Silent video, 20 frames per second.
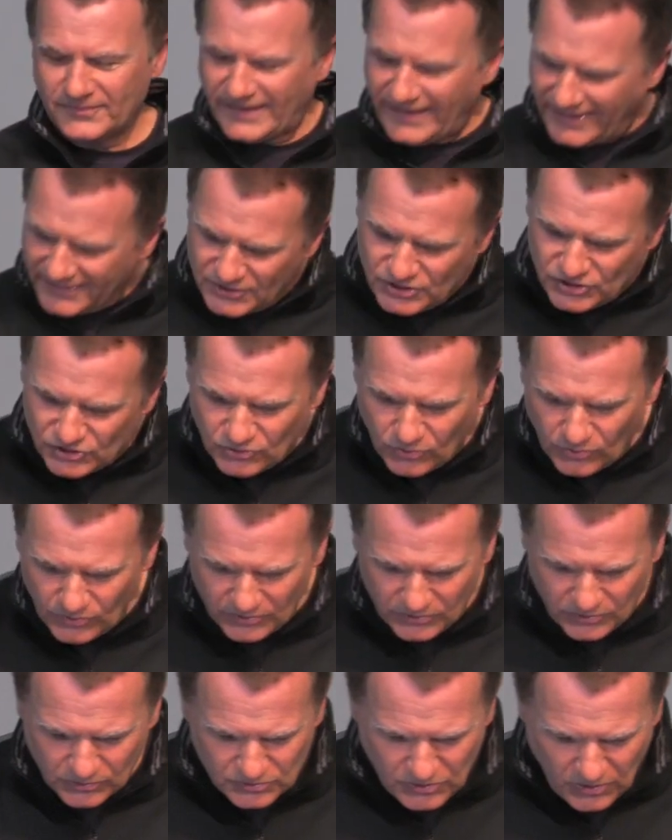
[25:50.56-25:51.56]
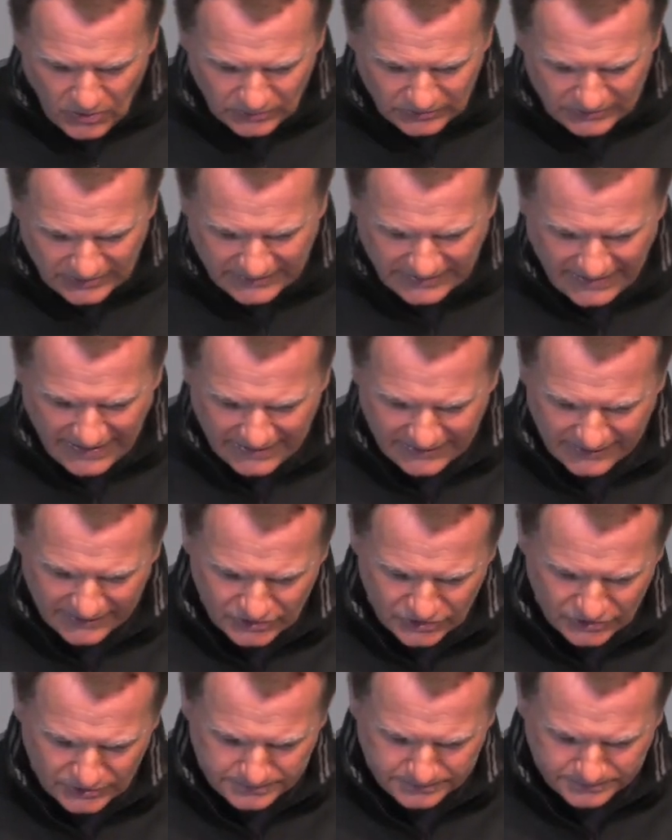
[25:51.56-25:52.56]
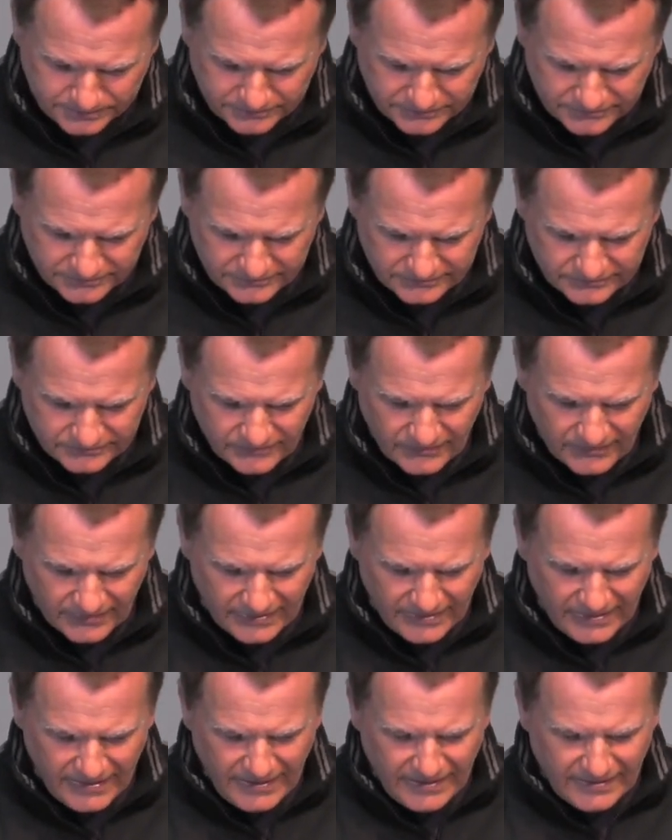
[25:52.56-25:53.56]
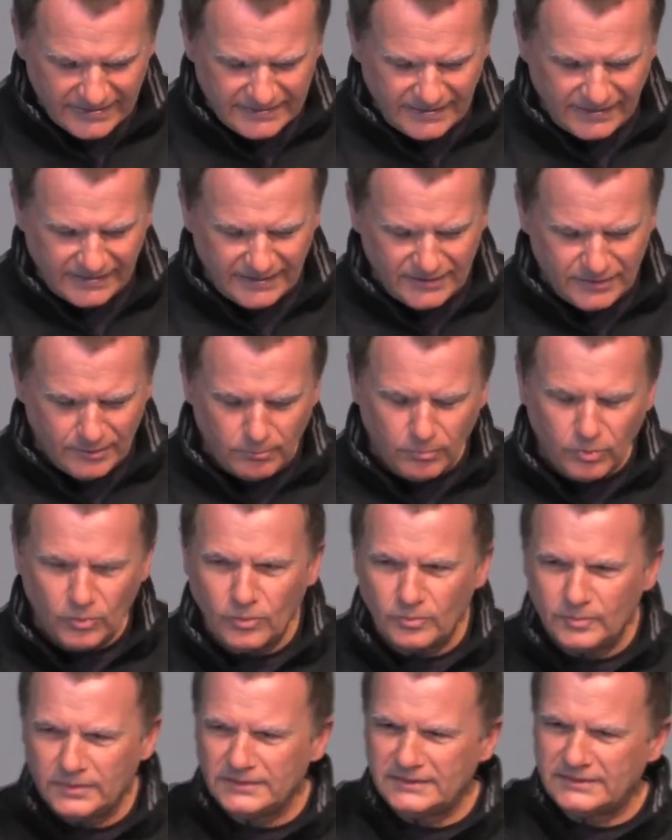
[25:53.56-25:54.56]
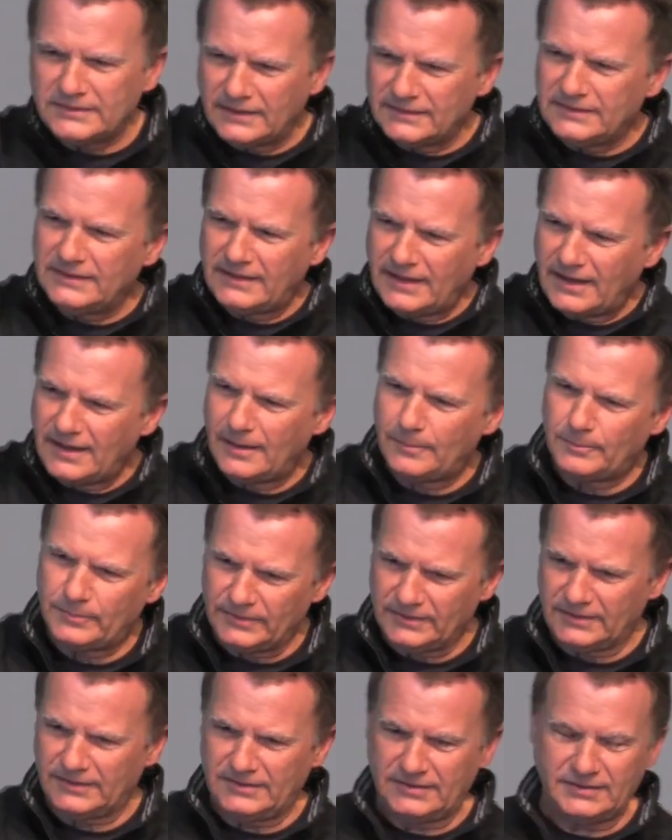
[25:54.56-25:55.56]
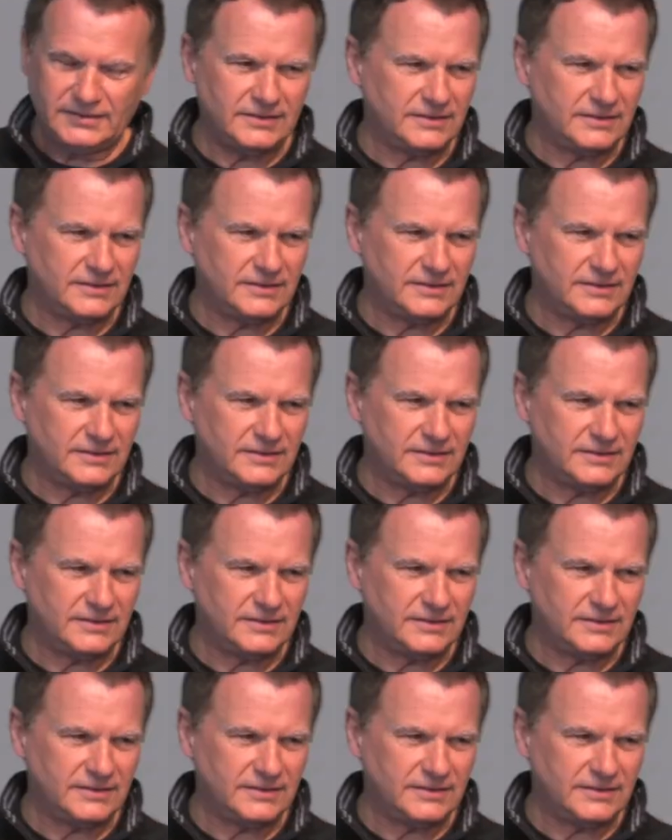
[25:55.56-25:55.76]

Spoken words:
And the story goes on to tell us that in the moment that it happened,